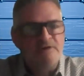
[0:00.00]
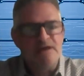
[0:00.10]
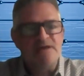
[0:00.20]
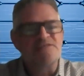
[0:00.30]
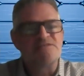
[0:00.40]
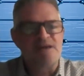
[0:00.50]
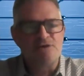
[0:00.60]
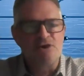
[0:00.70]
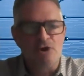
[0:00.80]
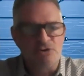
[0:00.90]
a
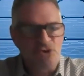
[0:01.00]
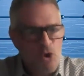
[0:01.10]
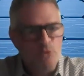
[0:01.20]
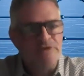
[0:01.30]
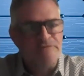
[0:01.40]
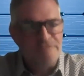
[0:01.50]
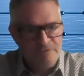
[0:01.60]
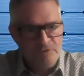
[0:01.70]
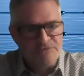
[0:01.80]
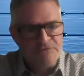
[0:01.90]
ZenGuard coated
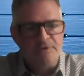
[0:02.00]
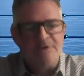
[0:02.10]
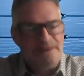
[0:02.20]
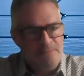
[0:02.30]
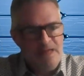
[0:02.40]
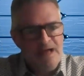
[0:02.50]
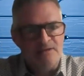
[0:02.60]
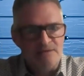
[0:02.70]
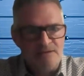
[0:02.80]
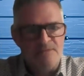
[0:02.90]
filter in that